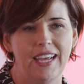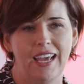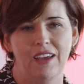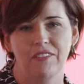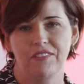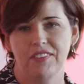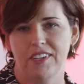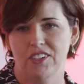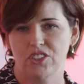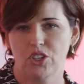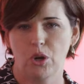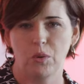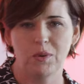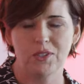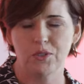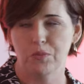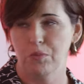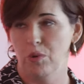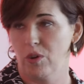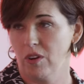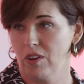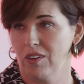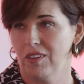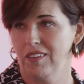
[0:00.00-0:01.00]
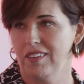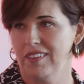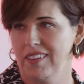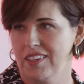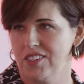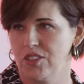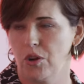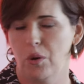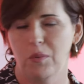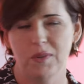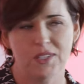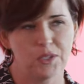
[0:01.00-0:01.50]
you have, there's always a moral,
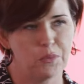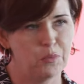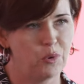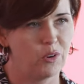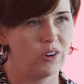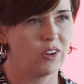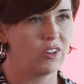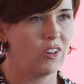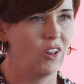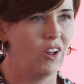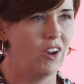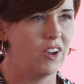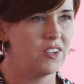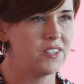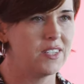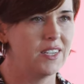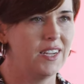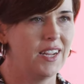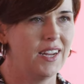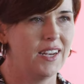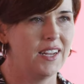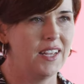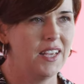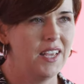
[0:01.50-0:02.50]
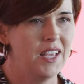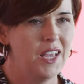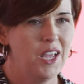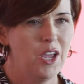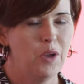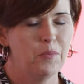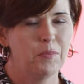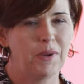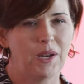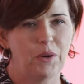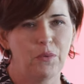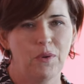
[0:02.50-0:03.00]
there's always a moral clause in it.
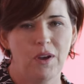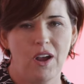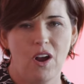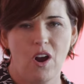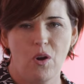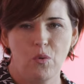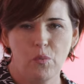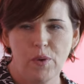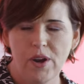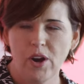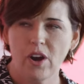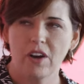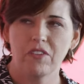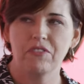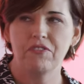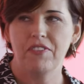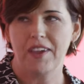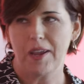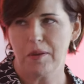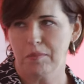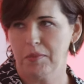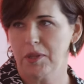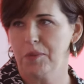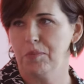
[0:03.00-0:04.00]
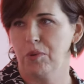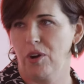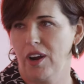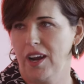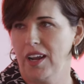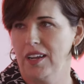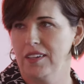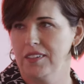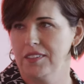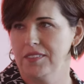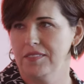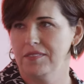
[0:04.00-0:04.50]
But it, we are a family
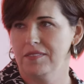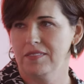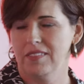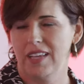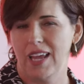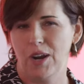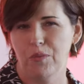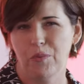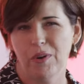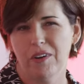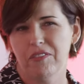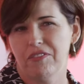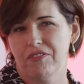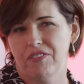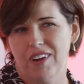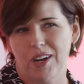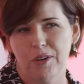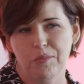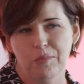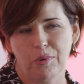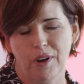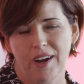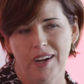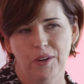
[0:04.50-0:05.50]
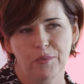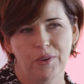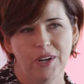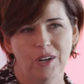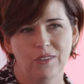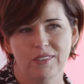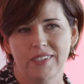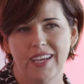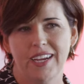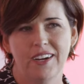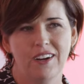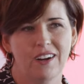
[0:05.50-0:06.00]
brand, mm. and we're a fun brand, and we
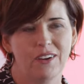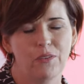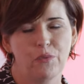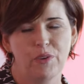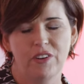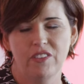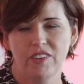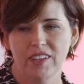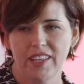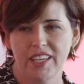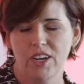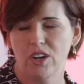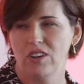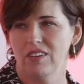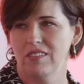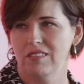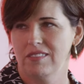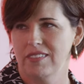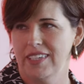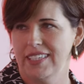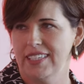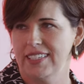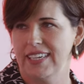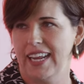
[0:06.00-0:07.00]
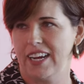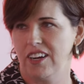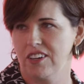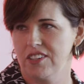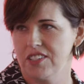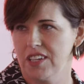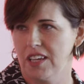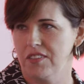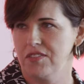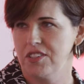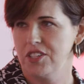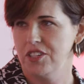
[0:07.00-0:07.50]
don't take our, we really don't need to take
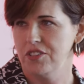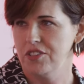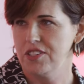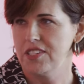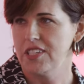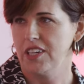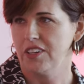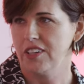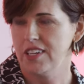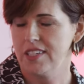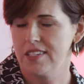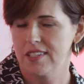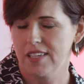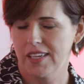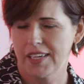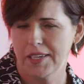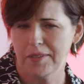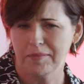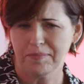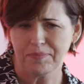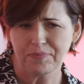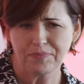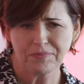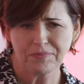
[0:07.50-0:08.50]
ourselves too seriously.